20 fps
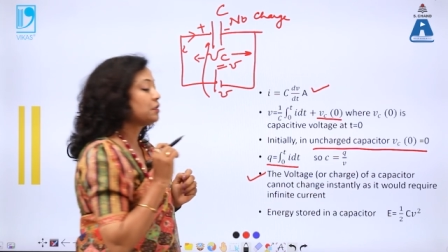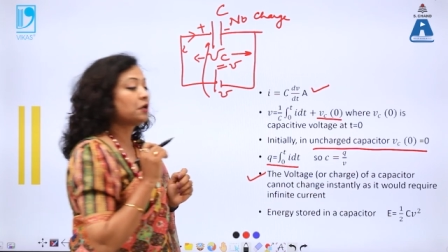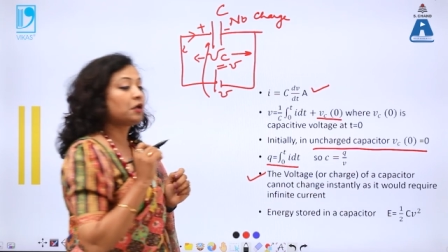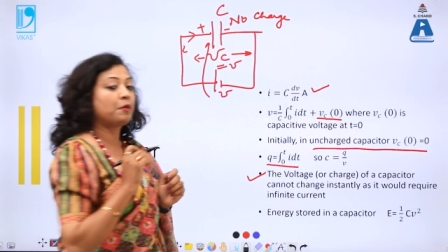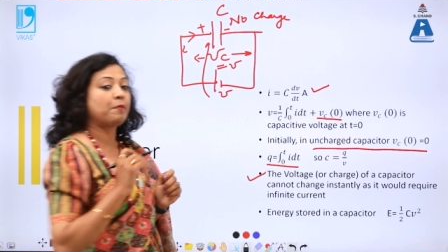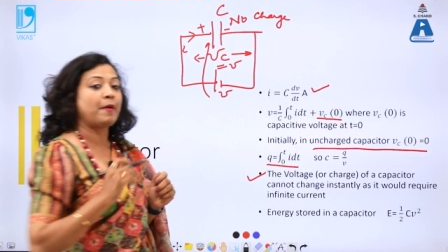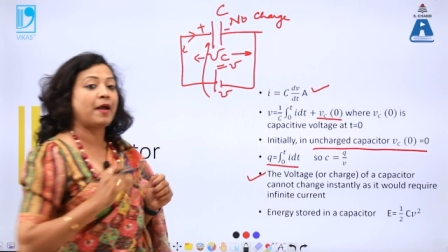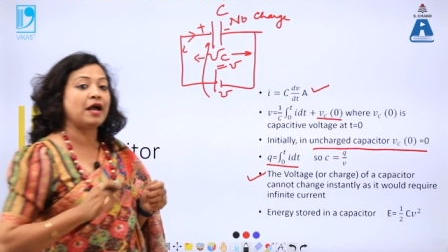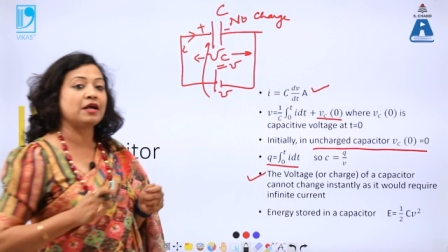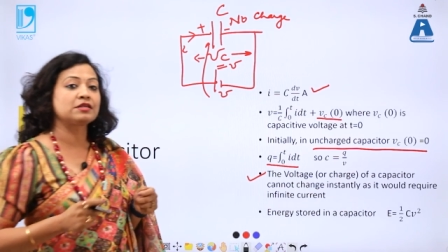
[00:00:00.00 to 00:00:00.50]
the
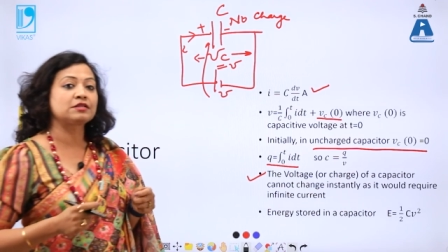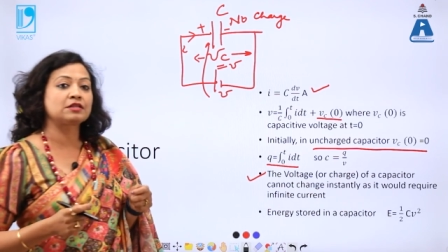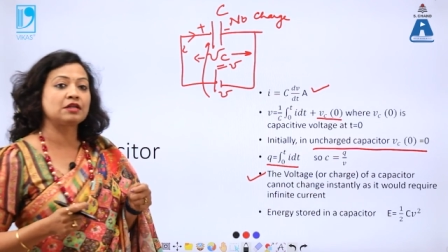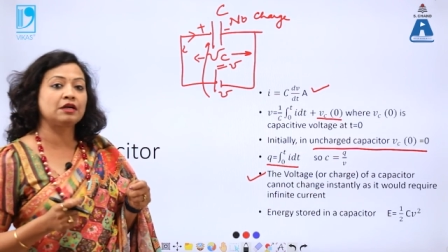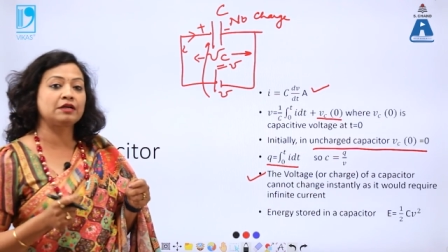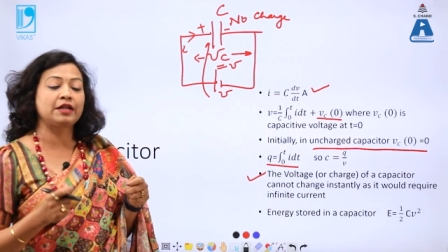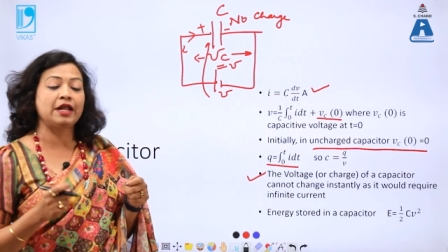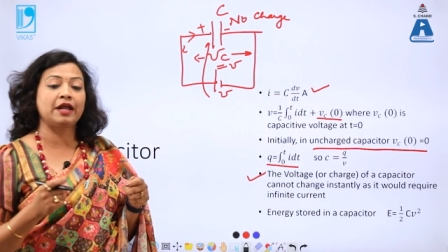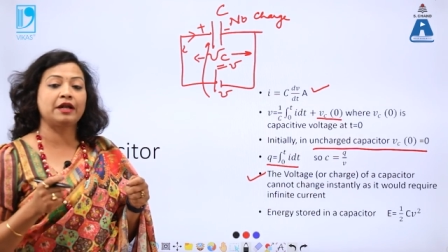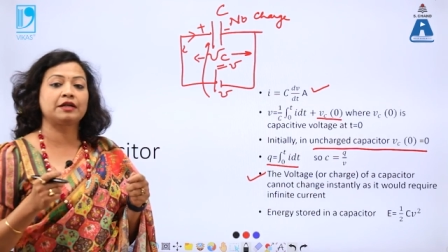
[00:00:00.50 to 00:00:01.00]

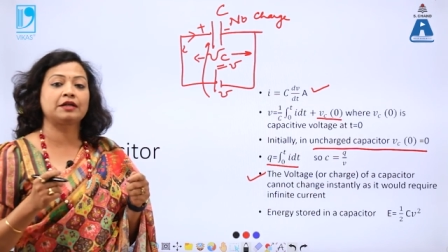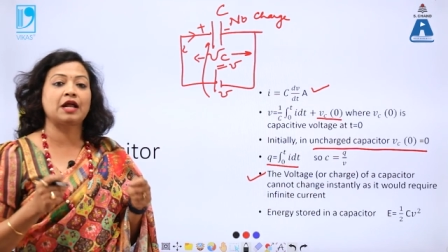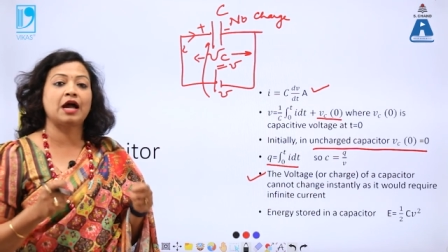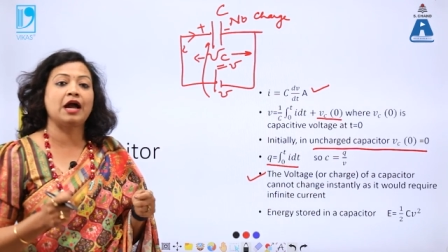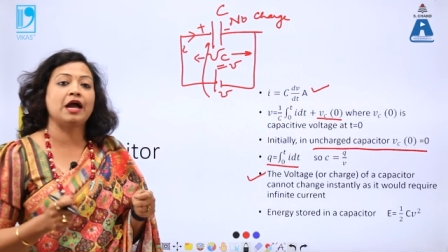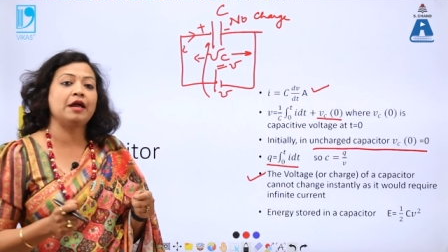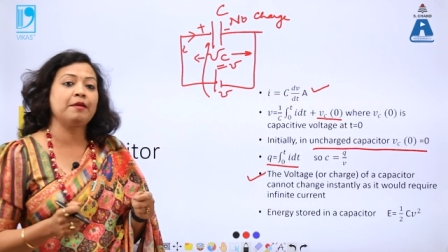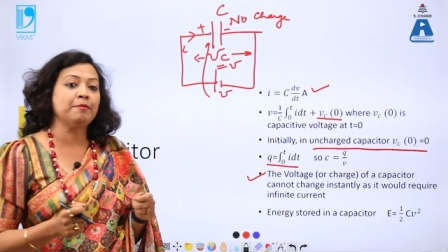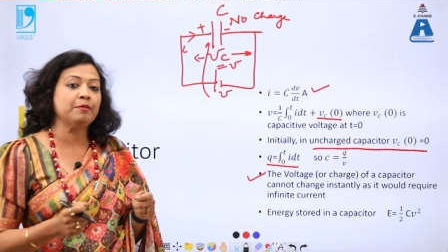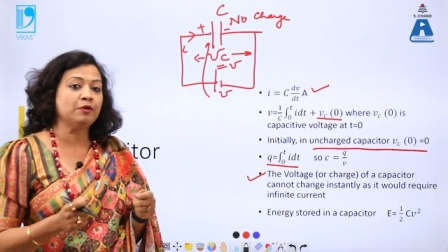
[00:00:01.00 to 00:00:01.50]
capacitor takes
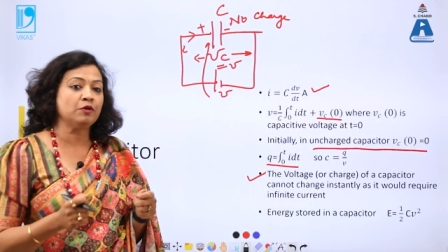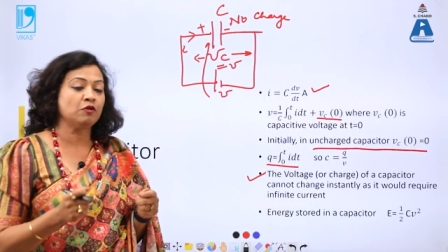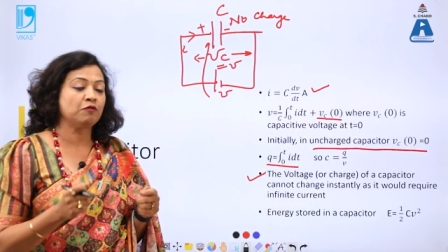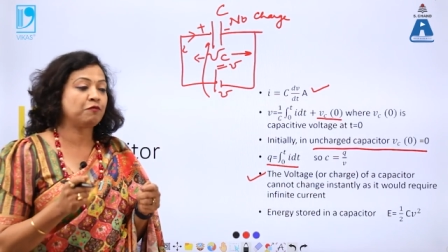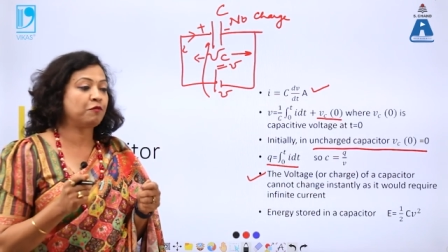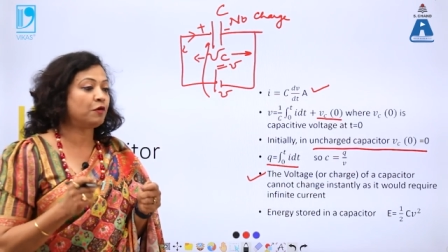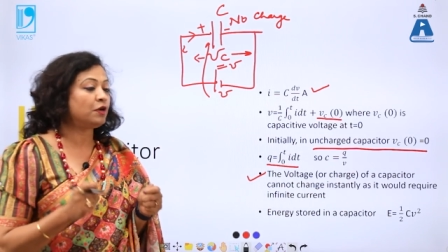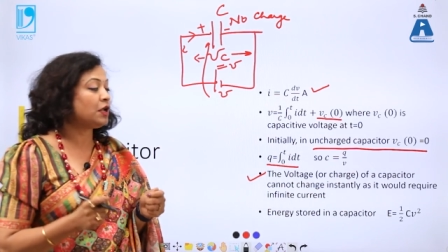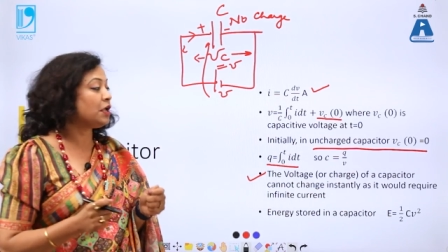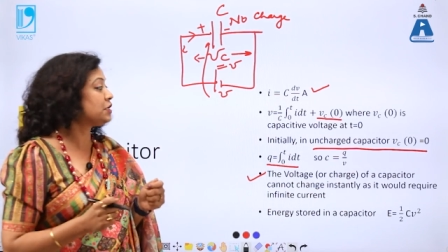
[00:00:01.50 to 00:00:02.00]
time to
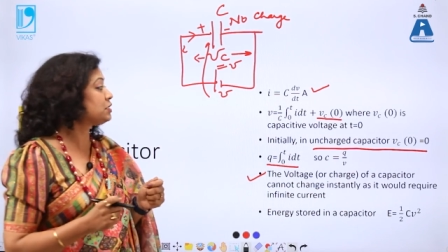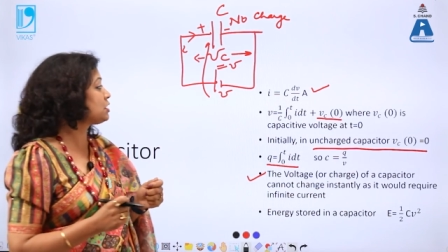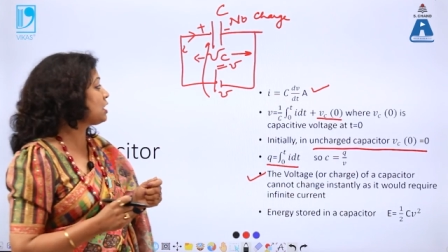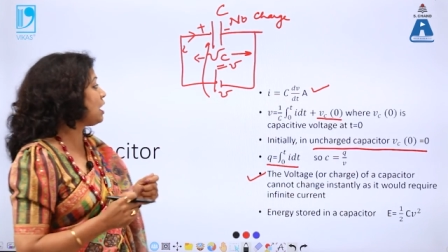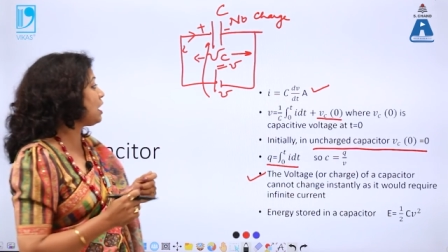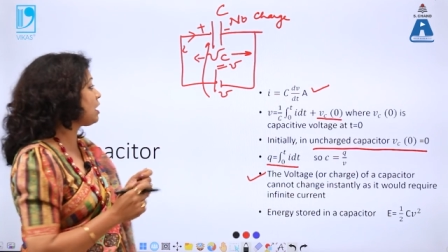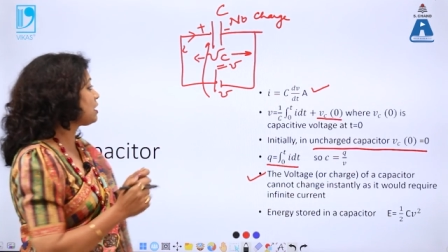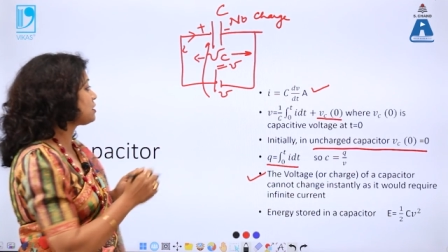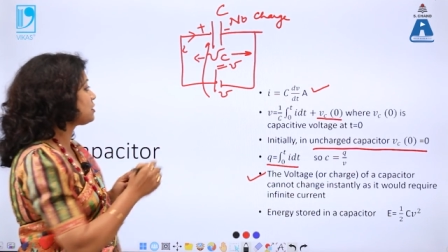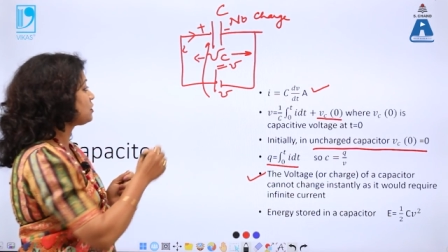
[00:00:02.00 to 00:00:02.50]
fully
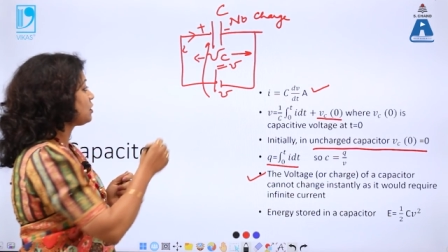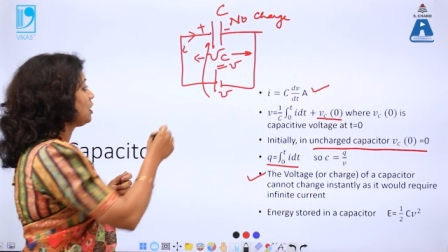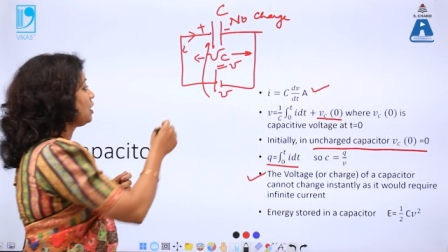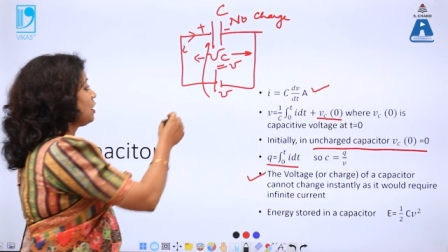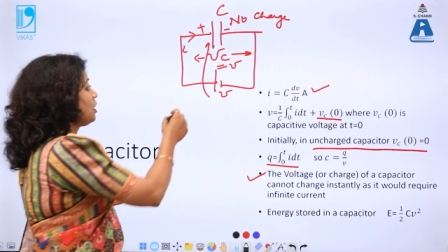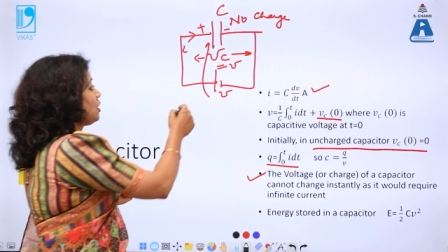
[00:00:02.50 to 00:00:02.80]
charge